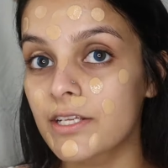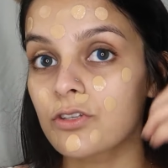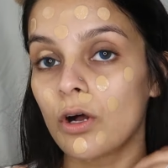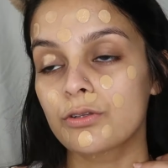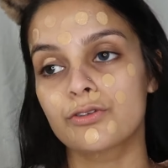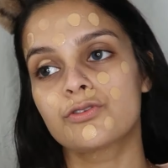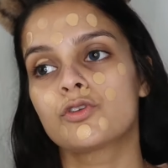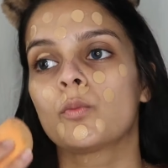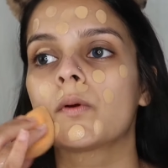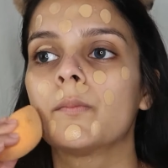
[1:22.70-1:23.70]
It is also
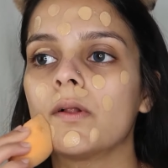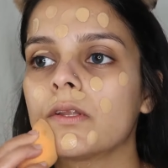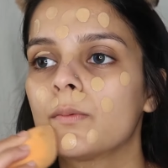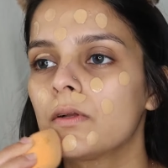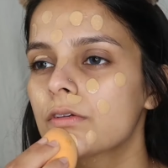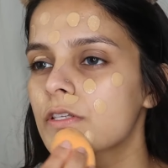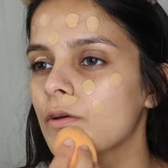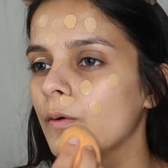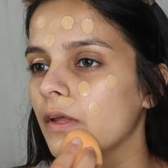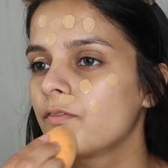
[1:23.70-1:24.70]
super buildable,
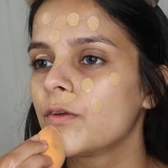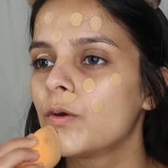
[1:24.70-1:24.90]
so if